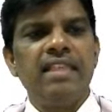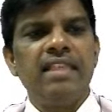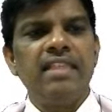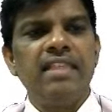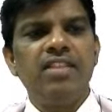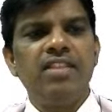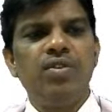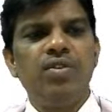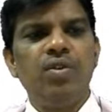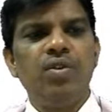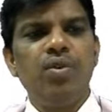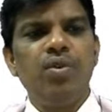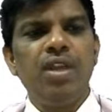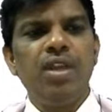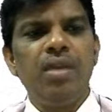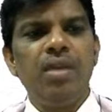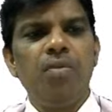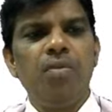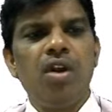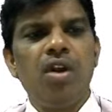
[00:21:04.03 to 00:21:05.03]
is
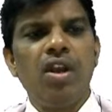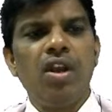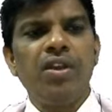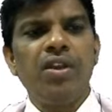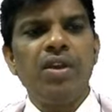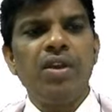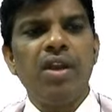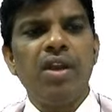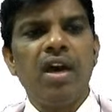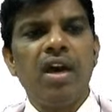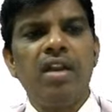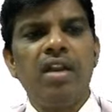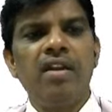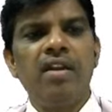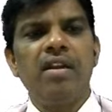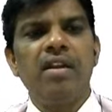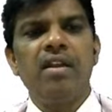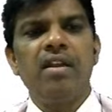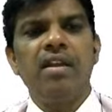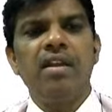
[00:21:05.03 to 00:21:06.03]
unimolecular,
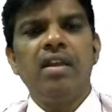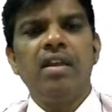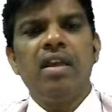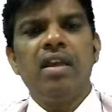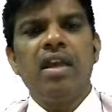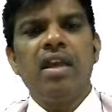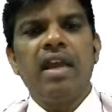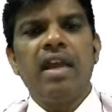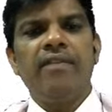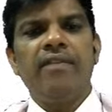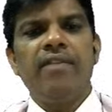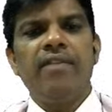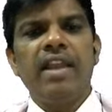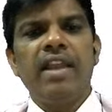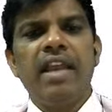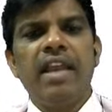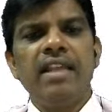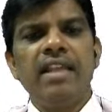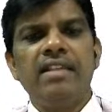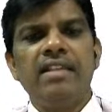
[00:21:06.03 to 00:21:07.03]

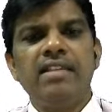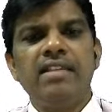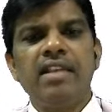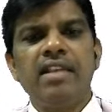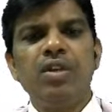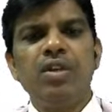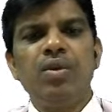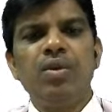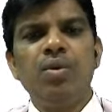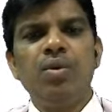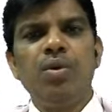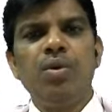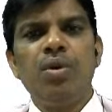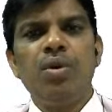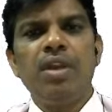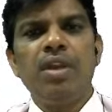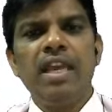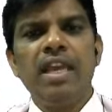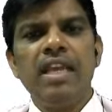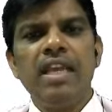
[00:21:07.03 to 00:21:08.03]
whereas SN2
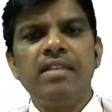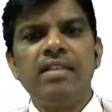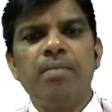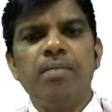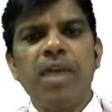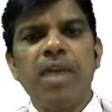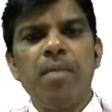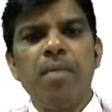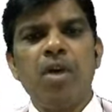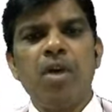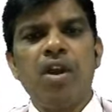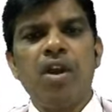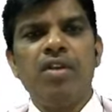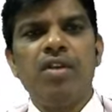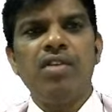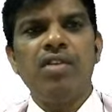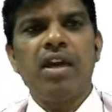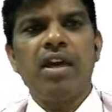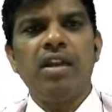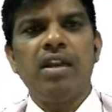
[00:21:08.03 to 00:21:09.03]
is
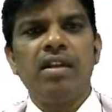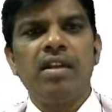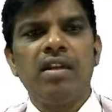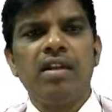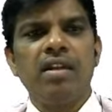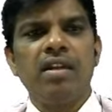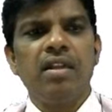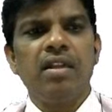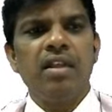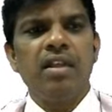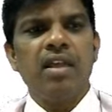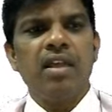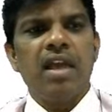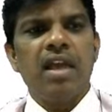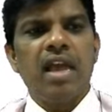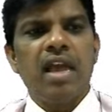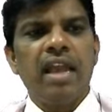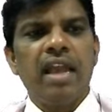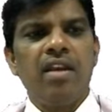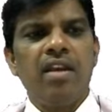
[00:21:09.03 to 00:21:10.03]
bimolecular.
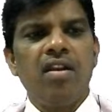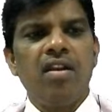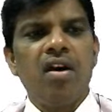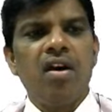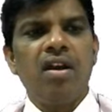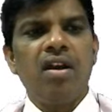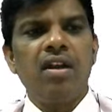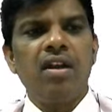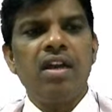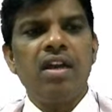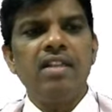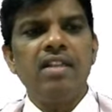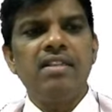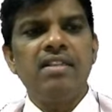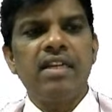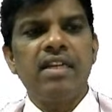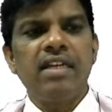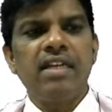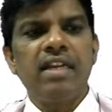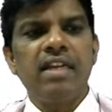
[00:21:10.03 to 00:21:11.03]
And
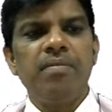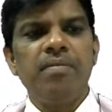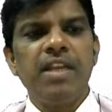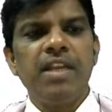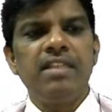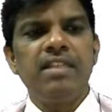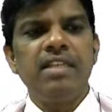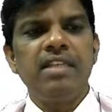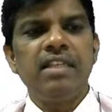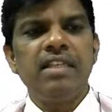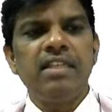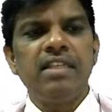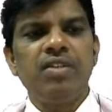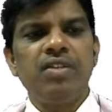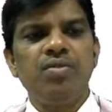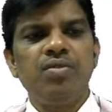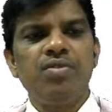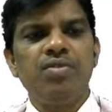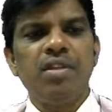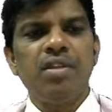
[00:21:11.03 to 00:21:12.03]
non-concerted means it is a
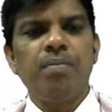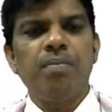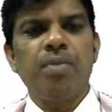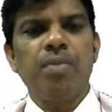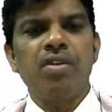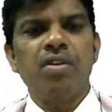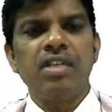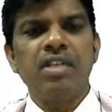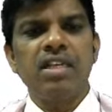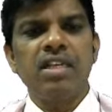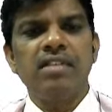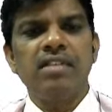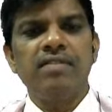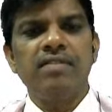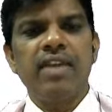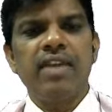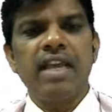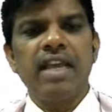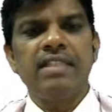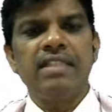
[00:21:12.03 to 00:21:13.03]
two-step process,
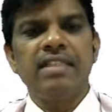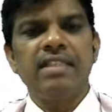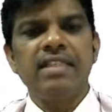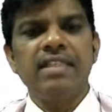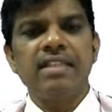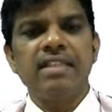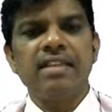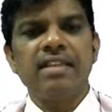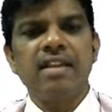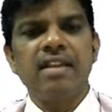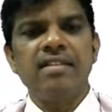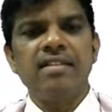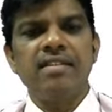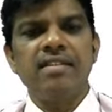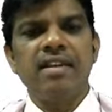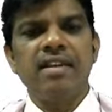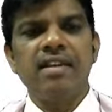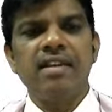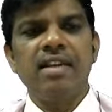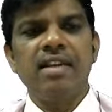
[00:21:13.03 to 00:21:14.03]
whereas this is
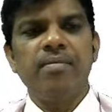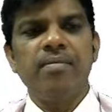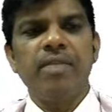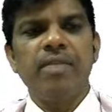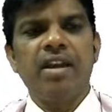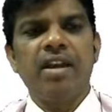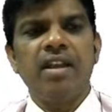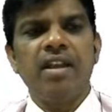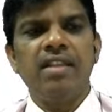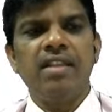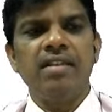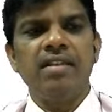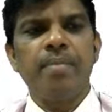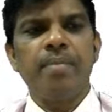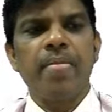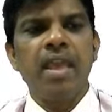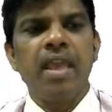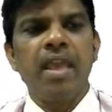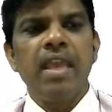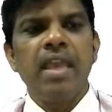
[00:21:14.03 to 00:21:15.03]
concerted mechanism.
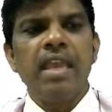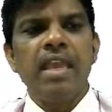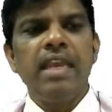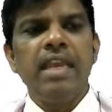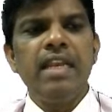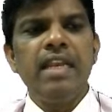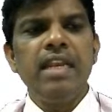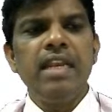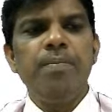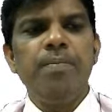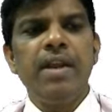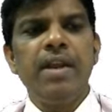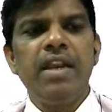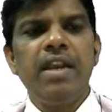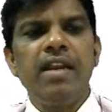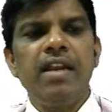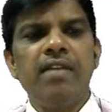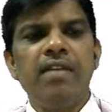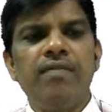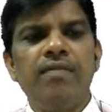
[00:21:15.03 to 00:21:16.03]
Independent
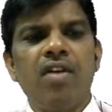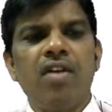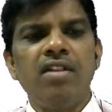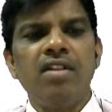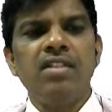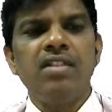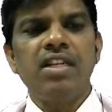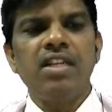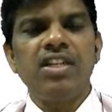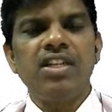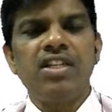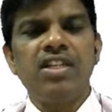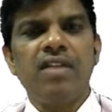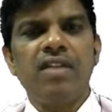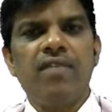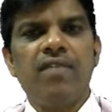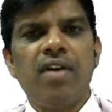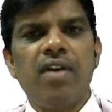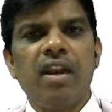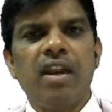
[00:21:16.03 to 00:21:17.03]
of concentration of
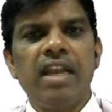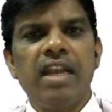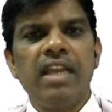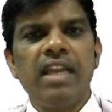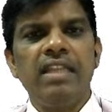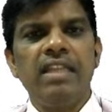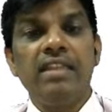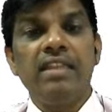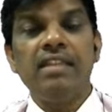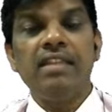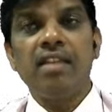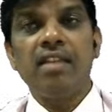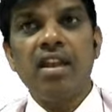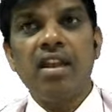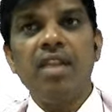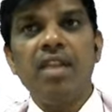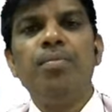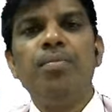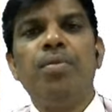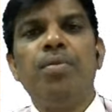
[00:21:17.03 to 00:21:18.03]
alkali, these are all
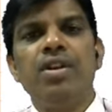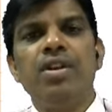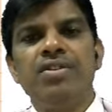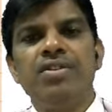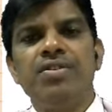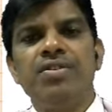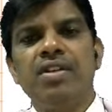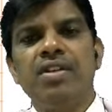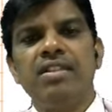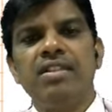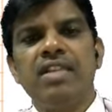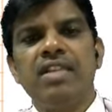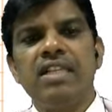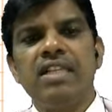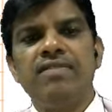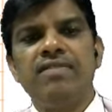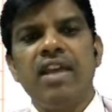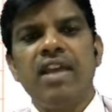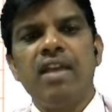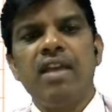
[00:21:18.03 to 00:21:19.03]
important, students. That is
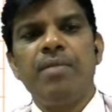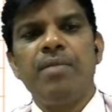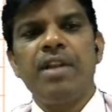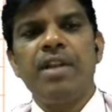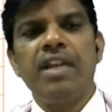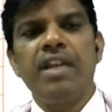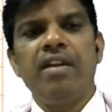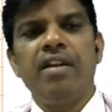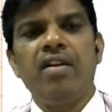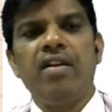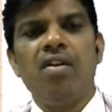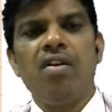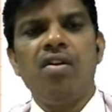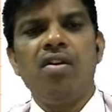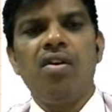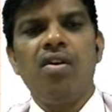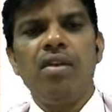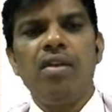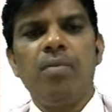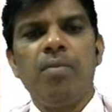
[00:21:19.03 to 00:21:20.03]
why I am reading
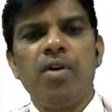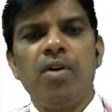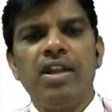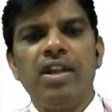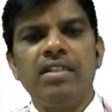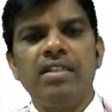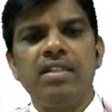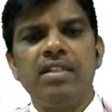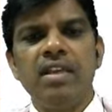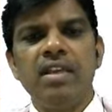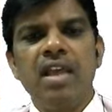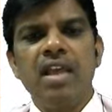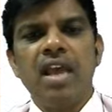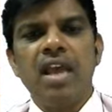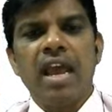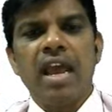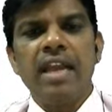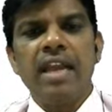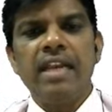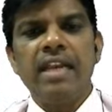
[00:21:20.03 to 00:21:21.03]
all points.
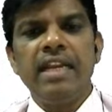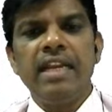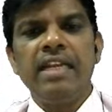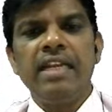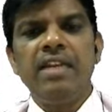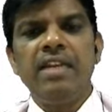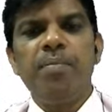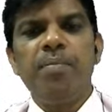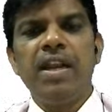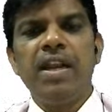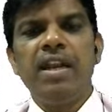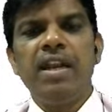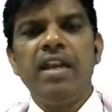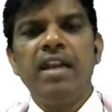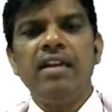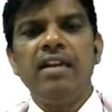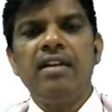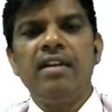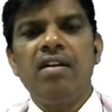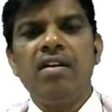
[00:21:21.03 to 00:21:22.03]
And it
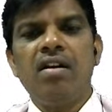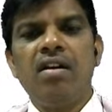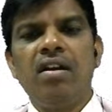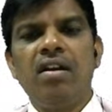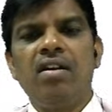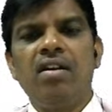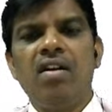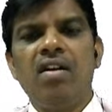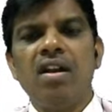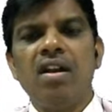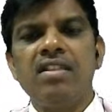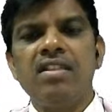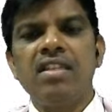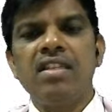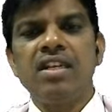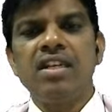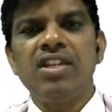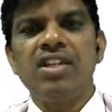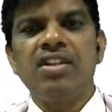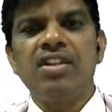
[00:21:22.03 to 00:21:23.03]
dependent on
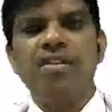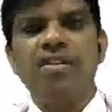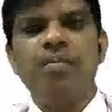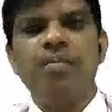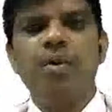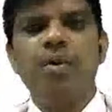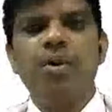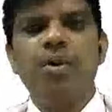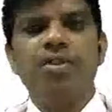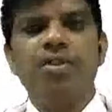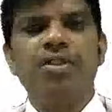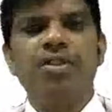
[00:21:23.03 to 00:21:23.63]
concentration of both.